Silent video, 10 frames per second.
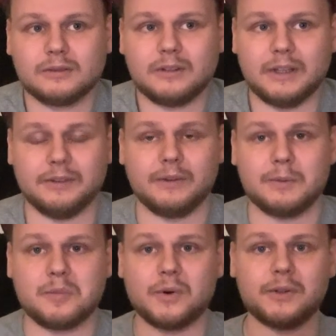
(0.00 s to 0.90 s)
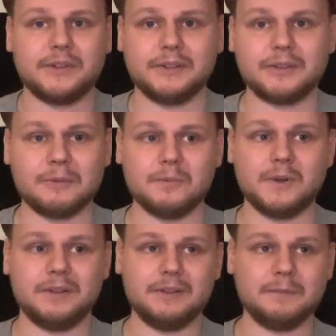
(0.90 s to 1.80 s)
and supporting
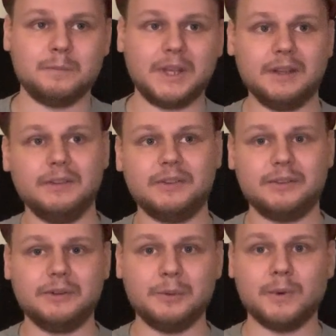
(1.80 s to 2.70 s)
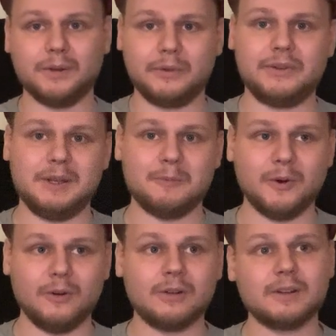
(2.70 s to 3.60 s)
someone means you want to see
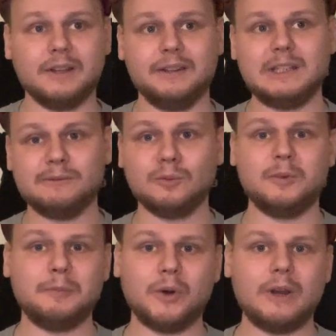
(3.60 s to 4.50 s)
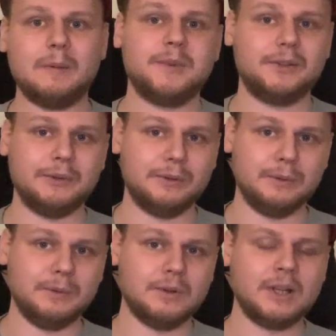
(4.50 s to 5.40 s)
more, and they will be more happy to
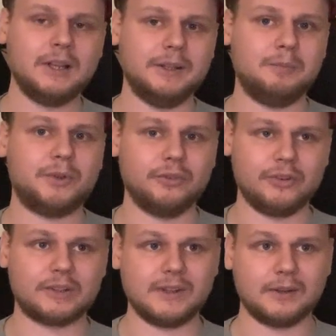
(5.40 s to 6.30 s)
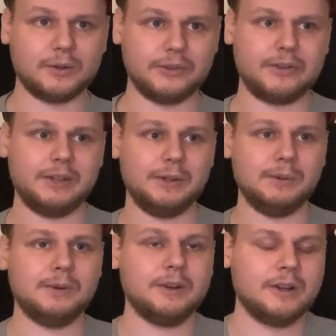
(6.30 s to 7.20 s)
do the project and
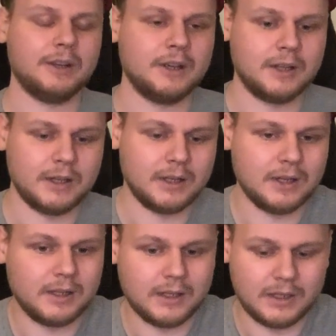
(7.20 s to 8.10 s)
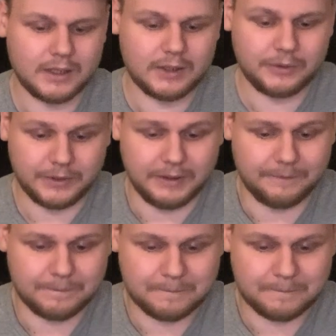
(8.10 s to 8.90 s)
continue. So yeah,